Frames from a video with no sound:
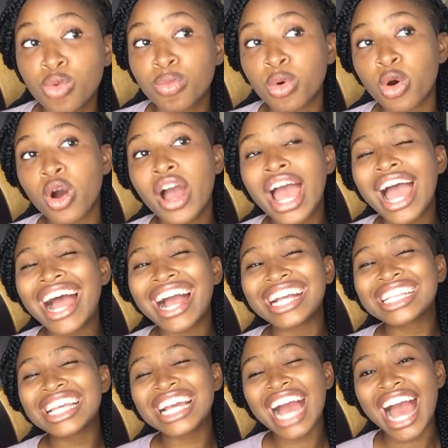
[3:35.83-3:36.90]
But I
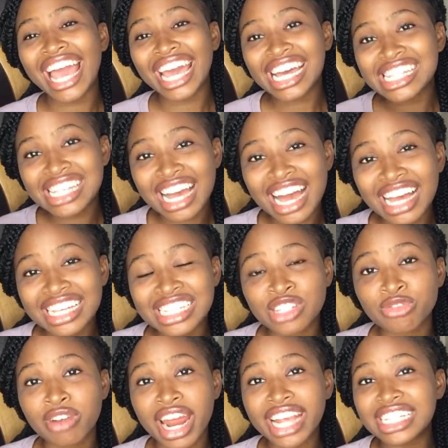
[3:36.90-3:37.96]
think Ayata is
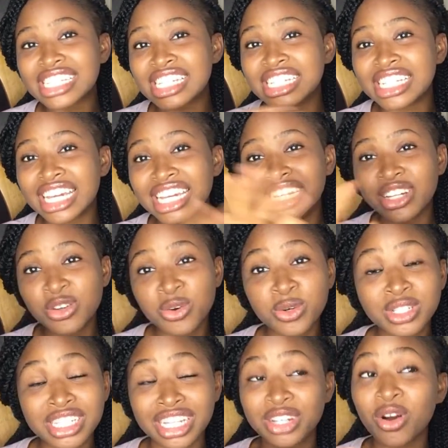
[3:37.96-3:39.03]
writing a
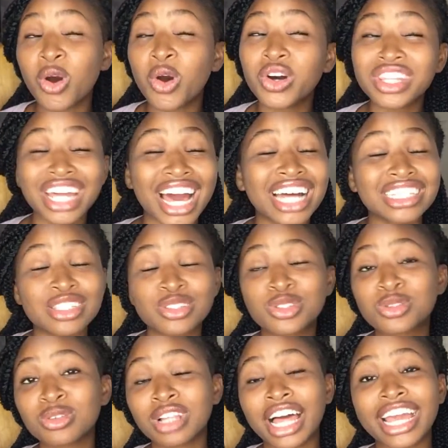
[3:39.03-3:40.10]
note and all that
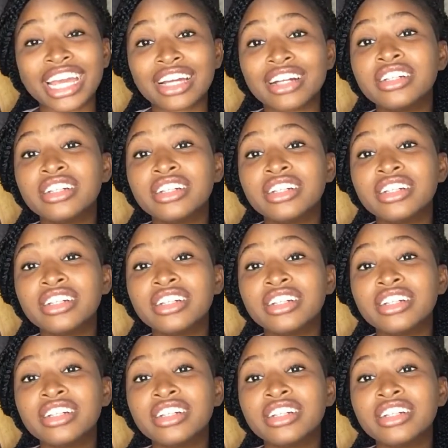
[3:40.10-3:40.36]
to like